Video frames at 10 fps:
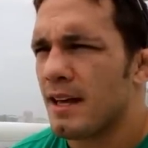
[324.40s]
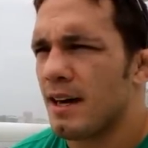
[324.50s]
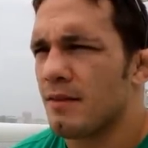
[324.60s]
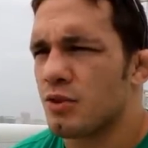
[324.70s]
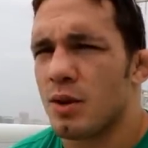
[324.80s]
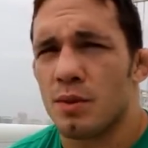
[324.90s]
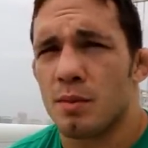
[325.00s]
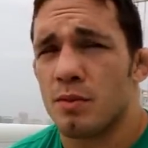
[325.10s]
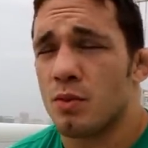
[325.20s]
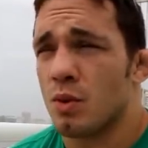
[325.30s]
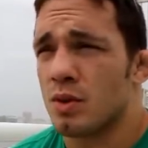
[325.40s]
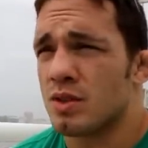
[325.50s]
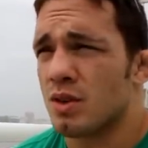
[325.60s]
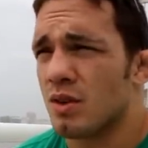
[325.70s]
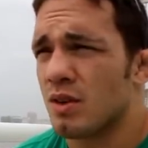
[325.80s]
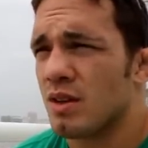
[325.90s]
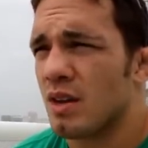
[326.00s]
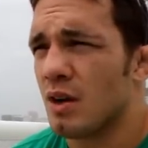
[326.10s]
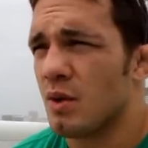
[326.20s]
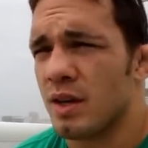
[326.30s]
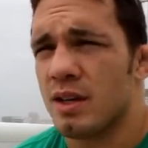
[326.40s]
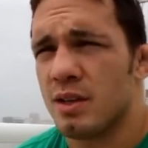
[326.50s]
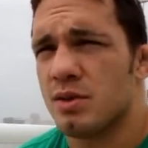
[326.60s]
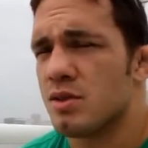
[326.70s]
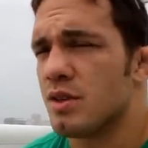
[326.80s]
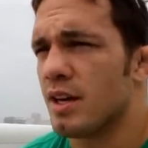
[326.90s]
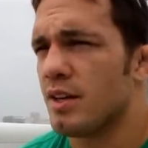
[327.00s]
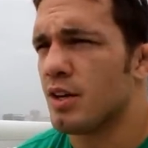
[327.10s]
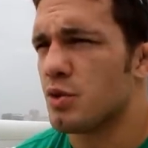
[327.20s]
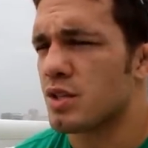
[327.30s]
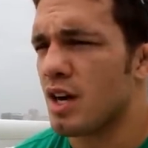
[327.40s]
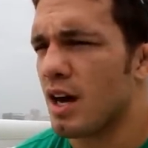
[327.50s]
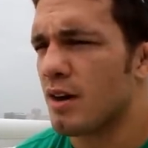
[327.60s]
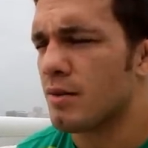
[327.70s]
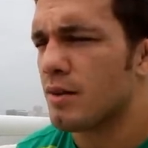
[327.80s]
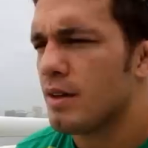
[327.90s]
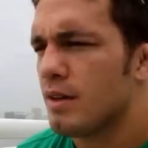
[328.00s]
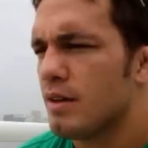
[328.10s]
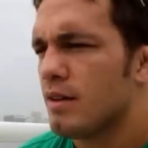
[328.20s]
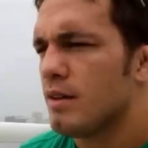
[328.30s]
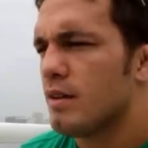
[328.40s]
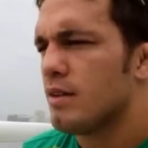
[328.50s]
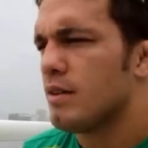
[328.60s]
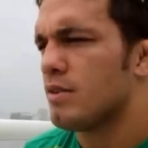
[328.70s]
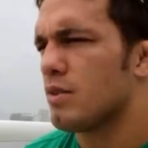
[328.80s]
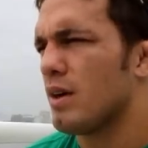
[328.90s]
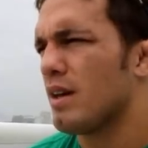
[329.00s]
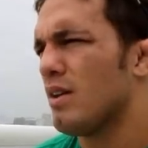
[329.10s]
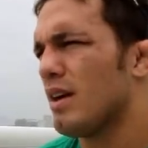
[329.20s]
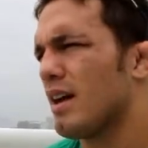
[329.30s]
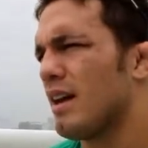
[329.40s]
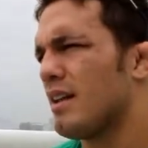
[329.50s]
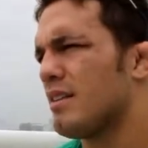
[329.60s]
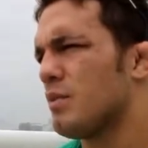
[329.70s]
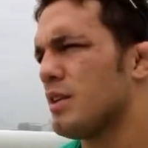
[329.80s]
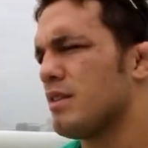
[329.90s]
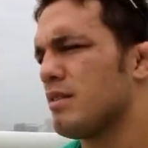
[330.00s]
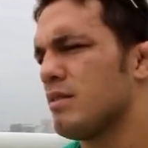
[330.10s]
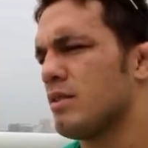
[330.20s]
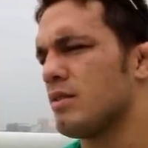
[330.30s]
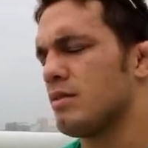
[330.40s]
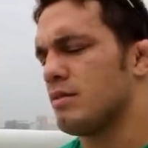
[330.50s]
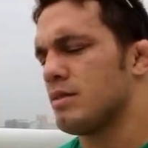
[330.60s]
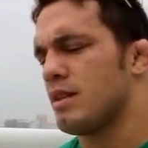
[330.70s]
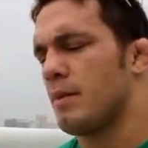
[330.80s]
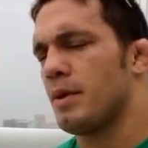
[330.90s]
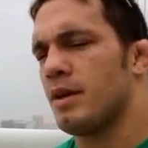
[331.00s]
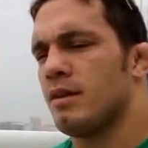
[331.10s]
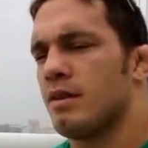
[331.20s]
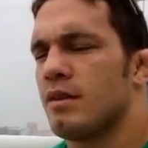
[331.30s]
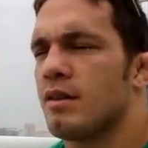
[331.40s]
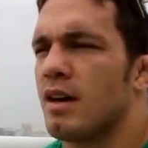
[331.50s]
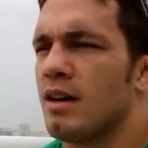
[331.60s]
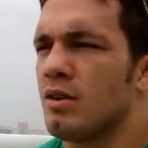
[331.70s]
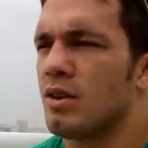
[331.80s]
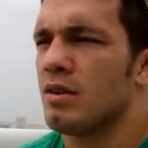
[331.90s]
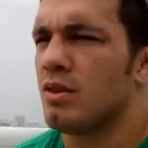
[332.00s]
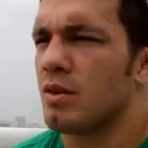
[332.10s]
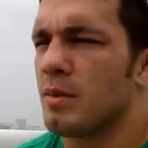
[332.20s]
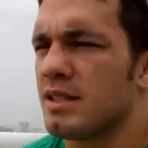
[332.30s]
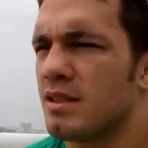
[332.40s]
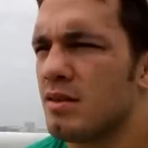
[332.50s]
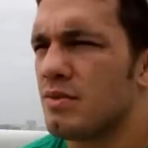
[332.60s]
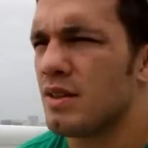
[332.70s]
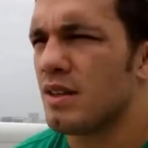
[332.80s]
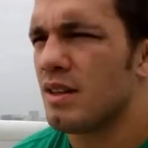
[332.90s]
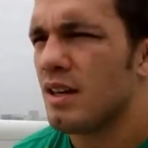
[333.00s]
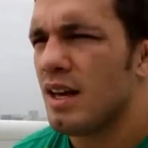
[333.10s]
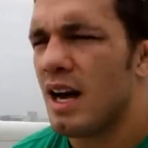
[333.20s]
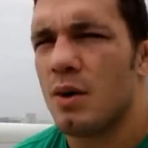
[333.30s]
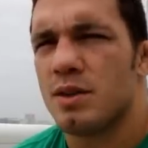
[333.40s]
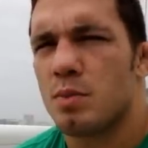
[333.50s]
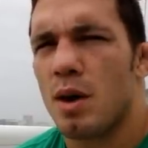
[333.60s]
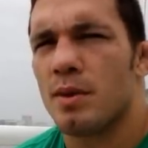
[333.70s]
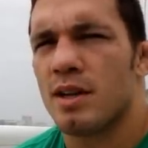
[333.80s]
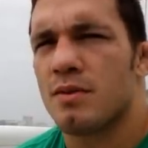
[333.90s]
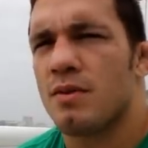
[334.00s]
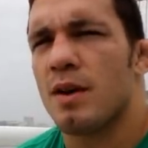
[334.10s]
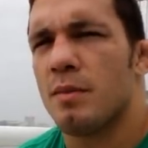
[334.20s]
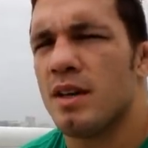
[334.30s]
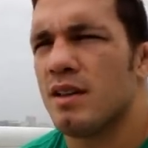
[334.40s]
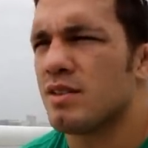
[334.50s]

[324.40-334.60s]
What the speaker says: I've trained with him before, so I know he's a dangerous guy. So I, you know, I kind of had to stop in and kind of look at myself and how he's probably going to fight me.